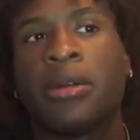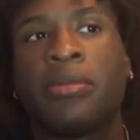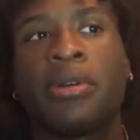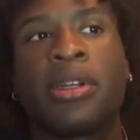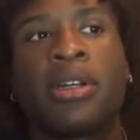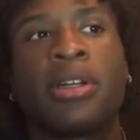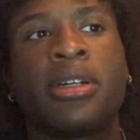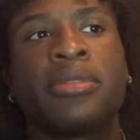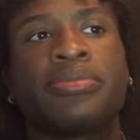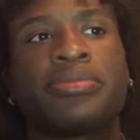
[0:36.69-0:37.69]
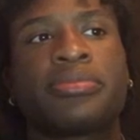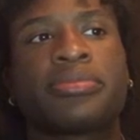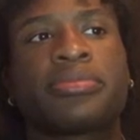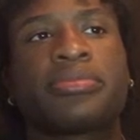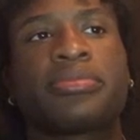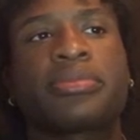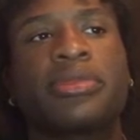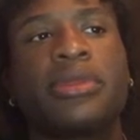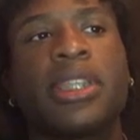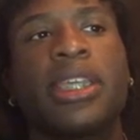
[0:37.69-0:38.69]
But
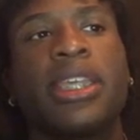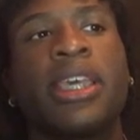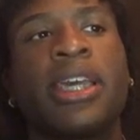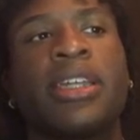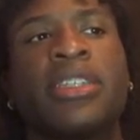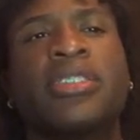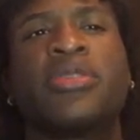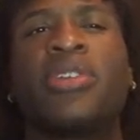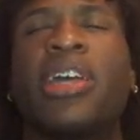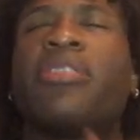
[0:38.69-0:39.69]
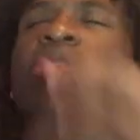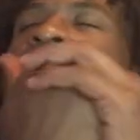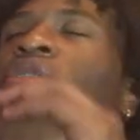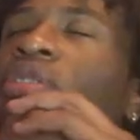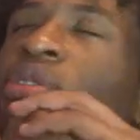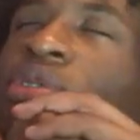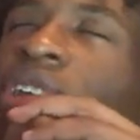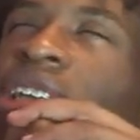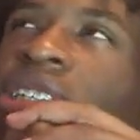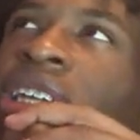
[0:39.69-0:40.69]
we
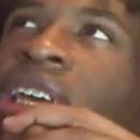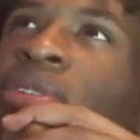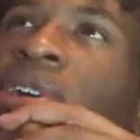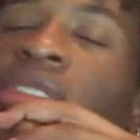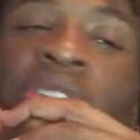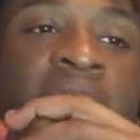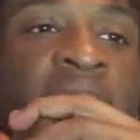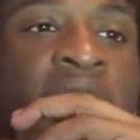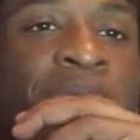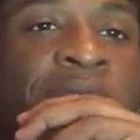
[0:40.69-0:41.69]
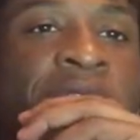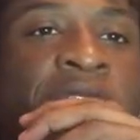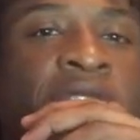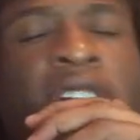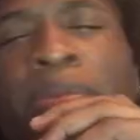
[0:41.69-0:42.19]
react to like what, 3 songs by him so far,